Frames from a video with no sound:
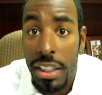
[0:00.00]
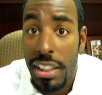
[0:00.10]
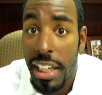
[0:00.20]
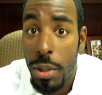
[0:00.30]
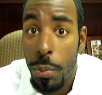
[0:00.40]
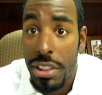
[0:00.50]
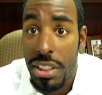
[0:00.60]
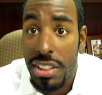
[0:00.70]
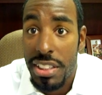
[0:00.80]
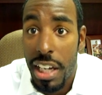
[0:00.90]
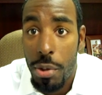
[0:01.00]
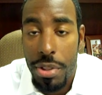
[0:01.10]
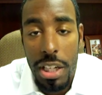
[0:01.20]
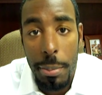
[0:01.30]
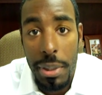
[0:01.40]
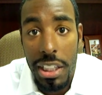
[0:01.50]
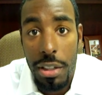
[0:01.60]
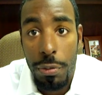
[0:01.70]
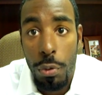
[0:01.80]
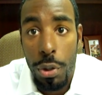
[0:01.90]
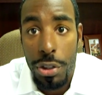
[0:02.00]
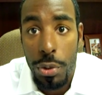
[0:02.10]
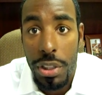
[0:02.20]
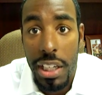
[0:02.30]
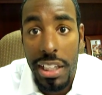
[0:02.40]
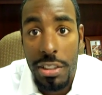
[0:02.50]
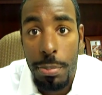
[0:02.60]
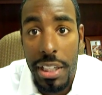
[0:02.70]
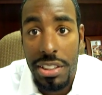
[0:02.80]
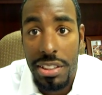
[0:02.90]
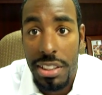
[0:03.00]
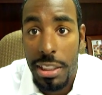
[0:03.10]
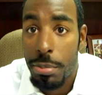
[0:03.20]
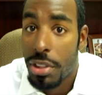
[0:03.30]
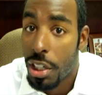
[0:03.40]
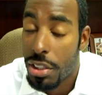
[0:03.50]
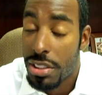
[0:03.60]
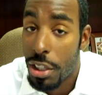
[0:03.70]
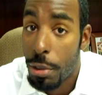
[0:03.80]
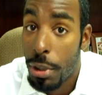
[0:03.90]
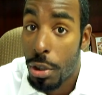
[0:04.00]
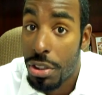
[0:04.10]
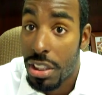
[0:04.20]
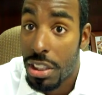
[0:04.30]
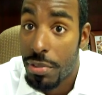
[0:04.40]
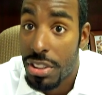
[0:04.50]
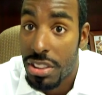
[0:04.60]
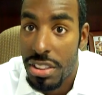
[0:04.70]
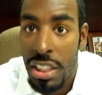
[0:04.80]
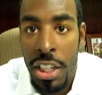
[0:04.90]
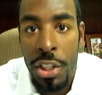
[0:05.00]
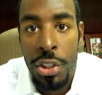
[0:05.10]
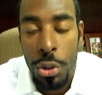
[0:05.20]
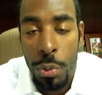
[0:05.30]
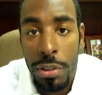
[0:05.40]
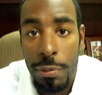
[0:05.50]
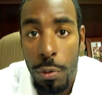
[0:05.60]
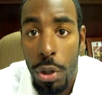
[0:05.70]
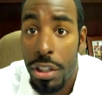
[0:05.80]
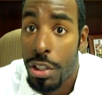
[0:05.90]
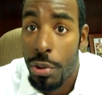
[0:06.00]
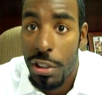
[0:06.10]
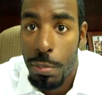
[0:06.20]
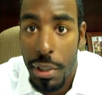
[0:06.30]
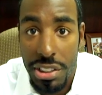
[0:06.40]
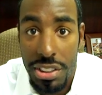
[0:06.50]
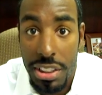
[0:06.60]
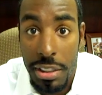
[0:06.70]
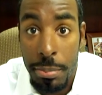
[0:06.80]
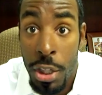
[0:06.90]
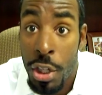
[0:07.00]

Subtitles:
Gateway to the South coming in at 4-3, an expansion team. Dbfl Magnificence 3-4, another expansion team.